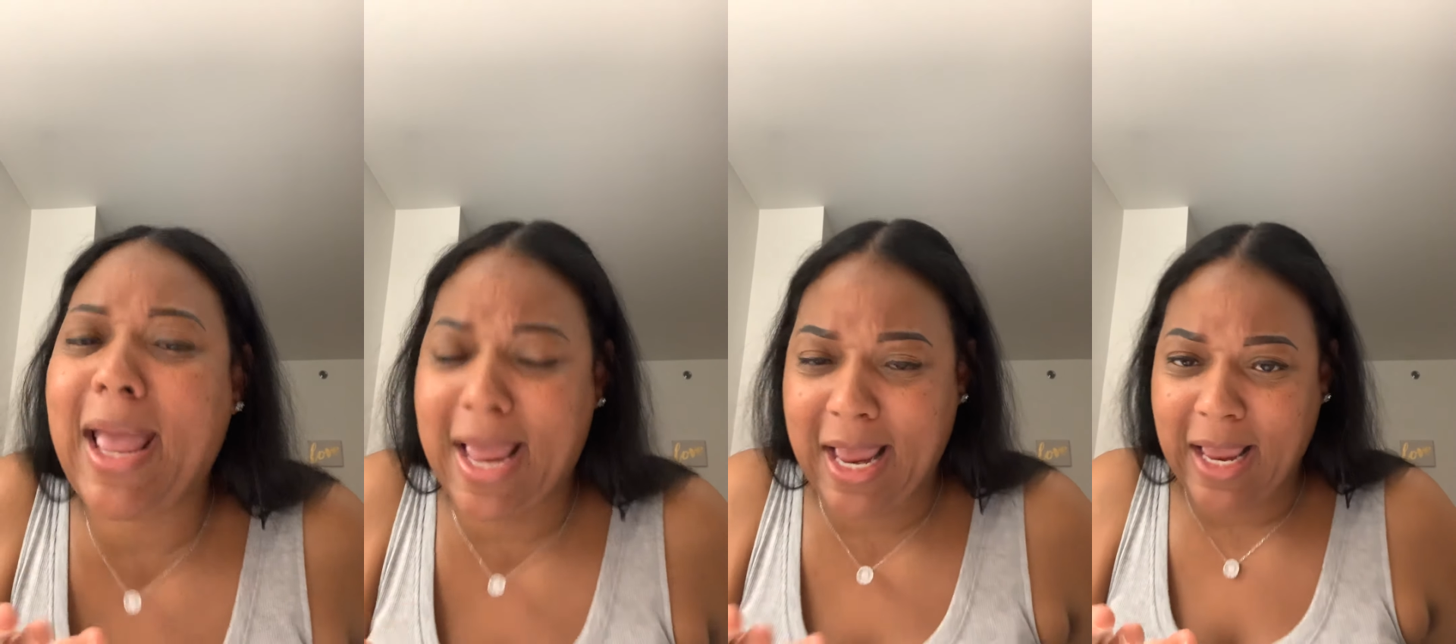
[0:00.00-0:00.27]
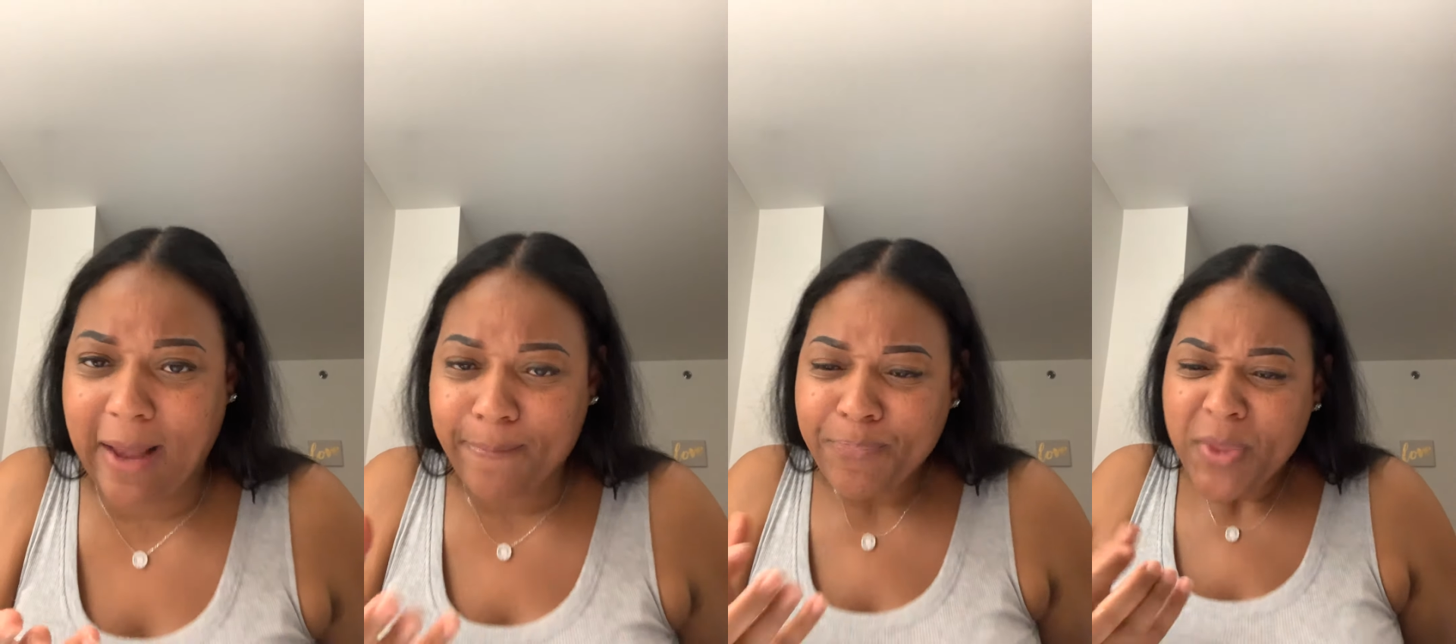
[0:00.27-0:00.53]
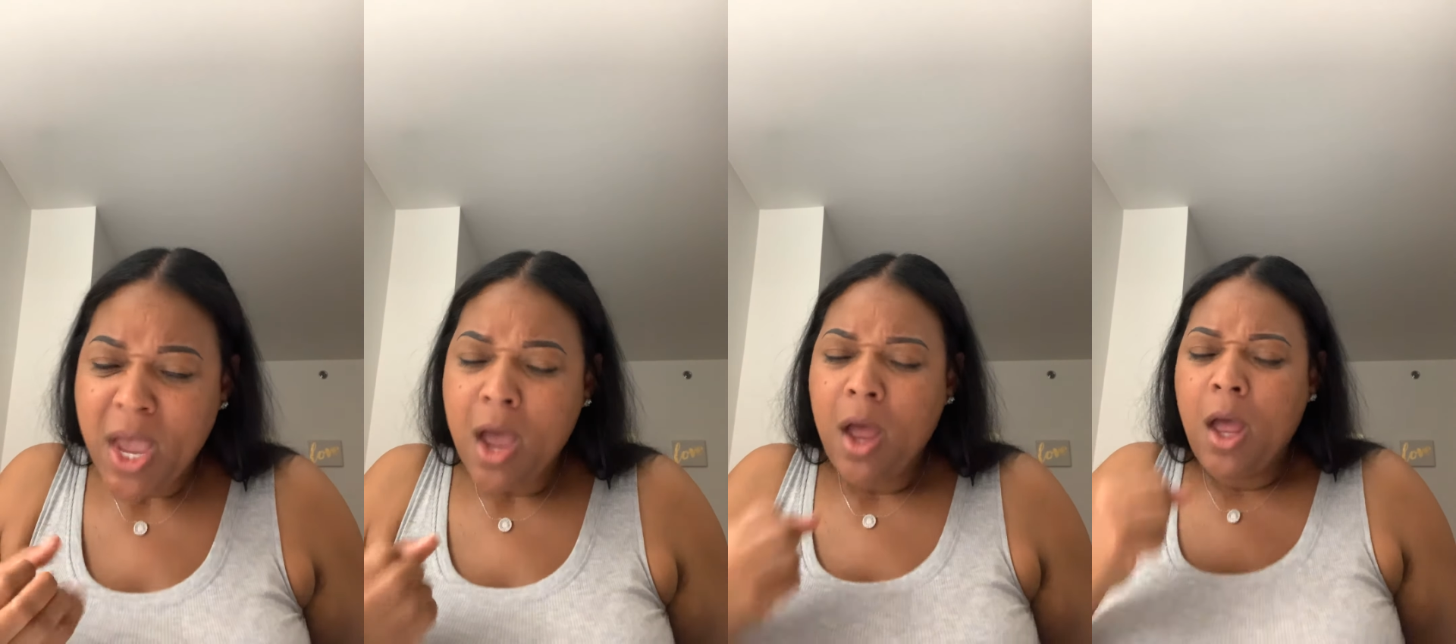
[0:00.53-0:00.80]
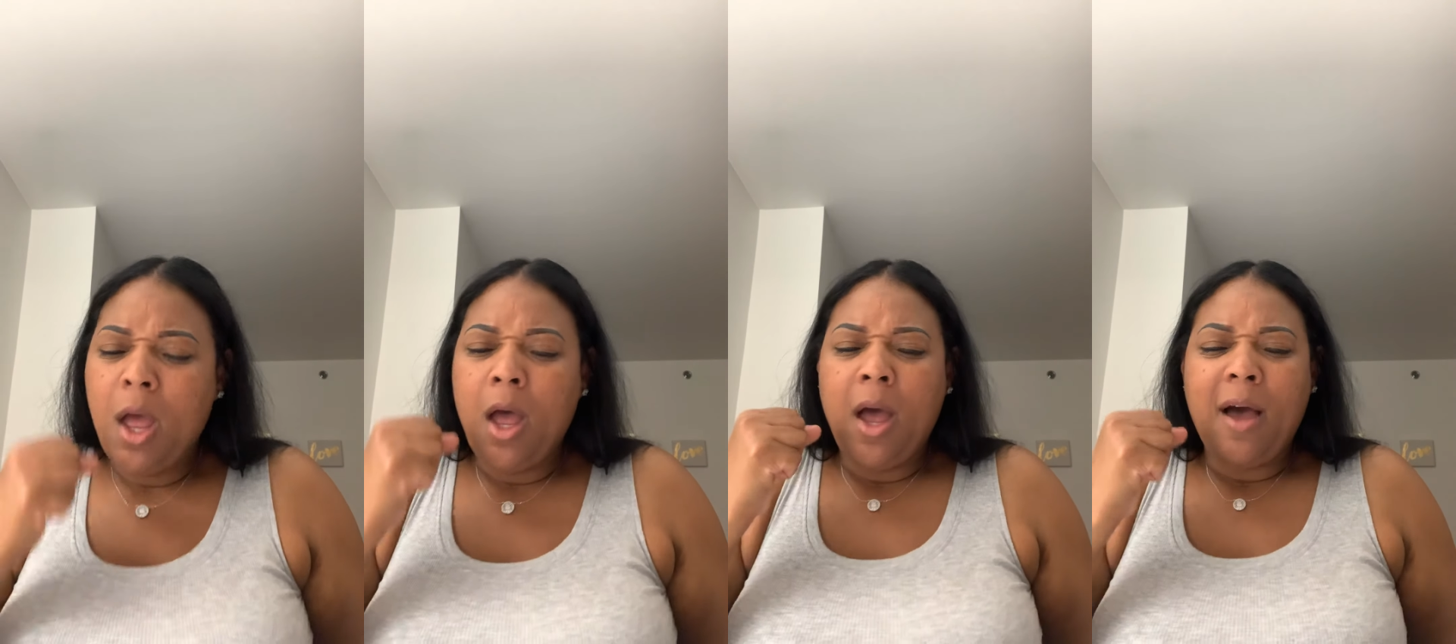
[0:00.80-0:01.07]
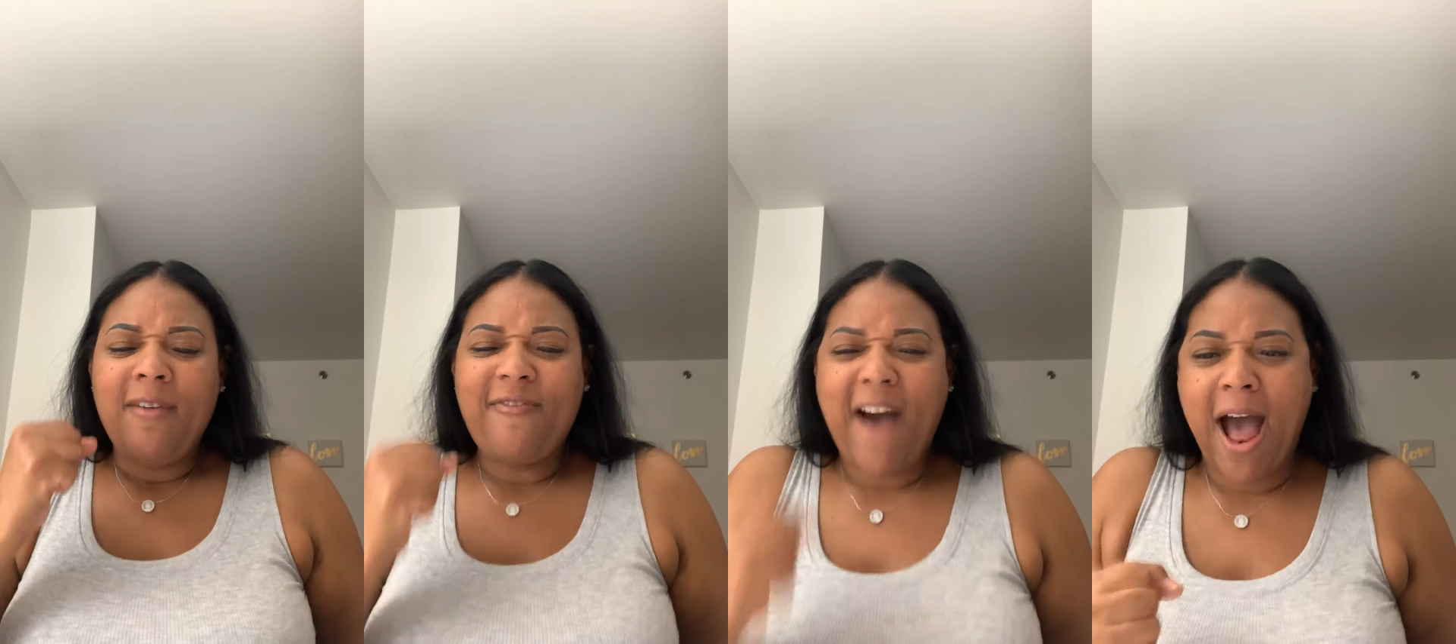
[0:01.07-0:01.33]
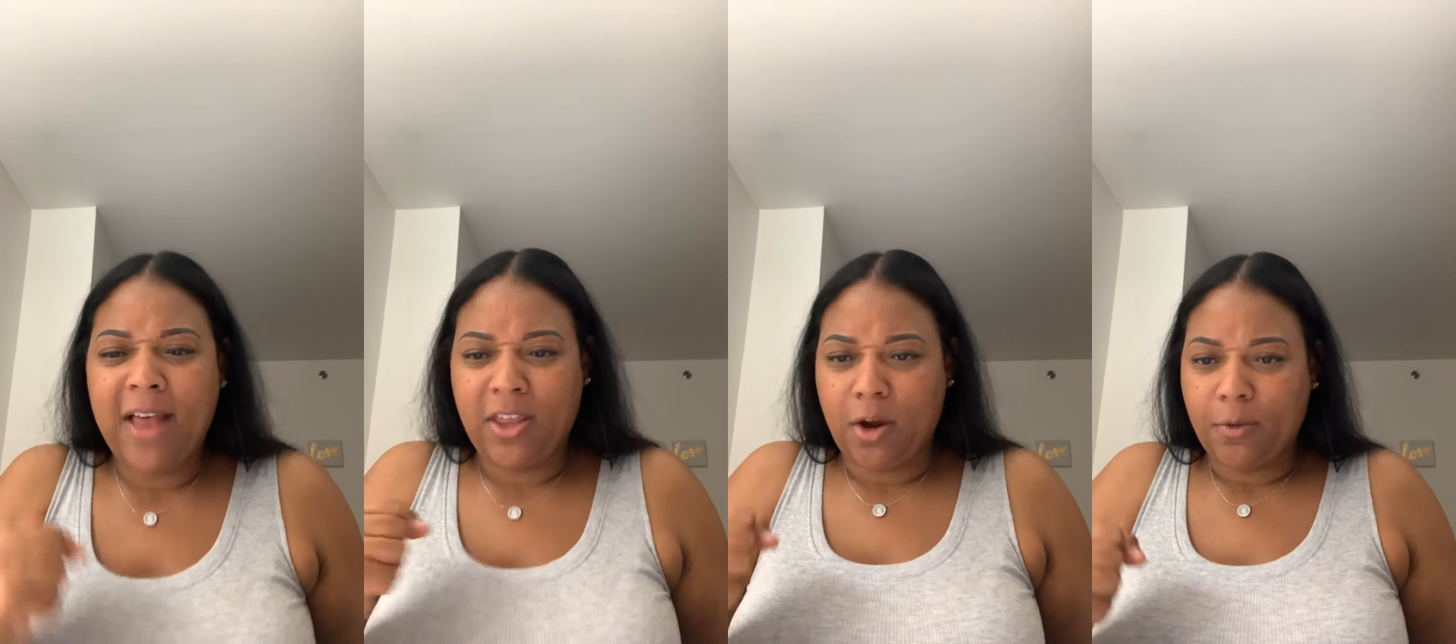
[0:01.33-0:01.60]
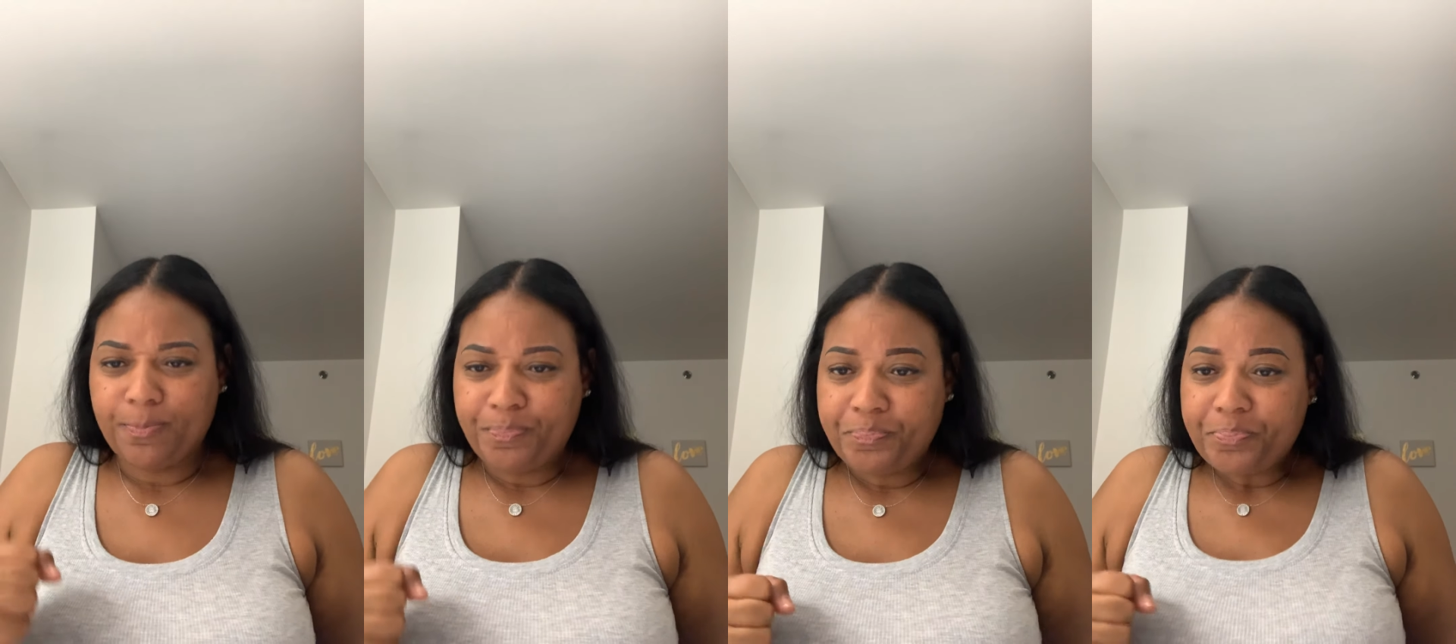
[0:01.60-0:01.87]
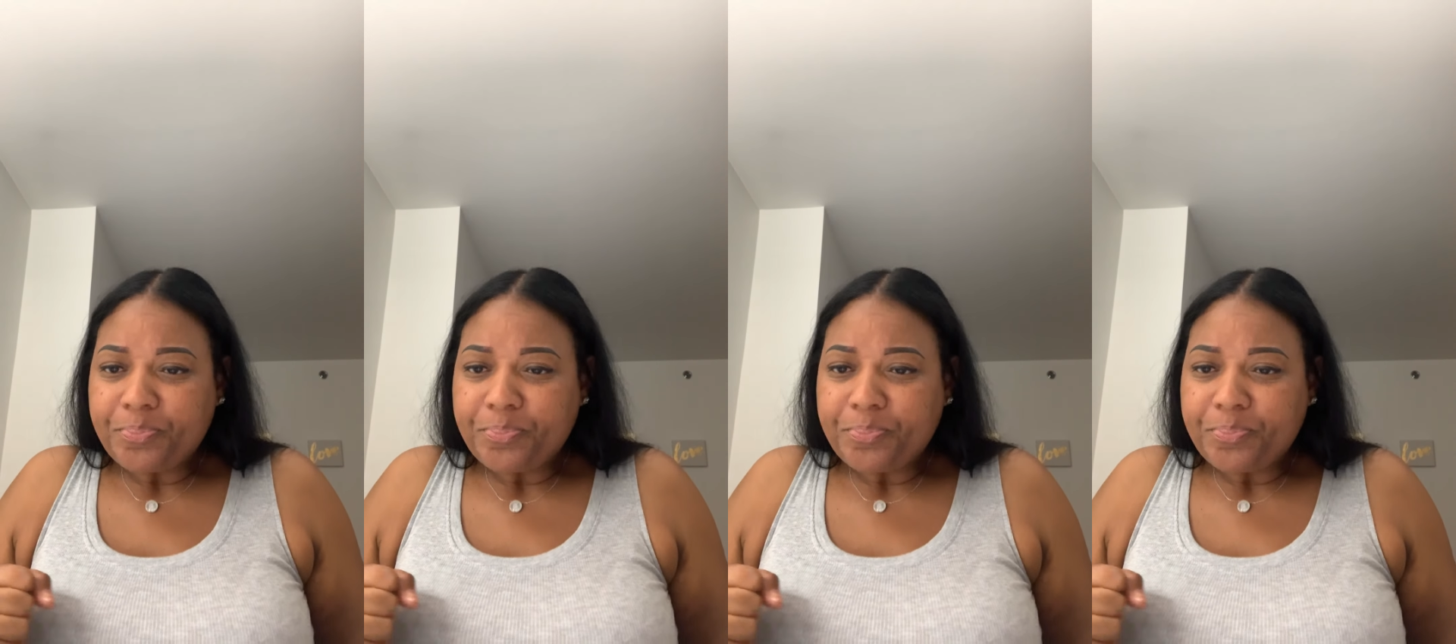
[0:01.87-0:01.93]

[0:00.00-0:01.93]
hand. Father,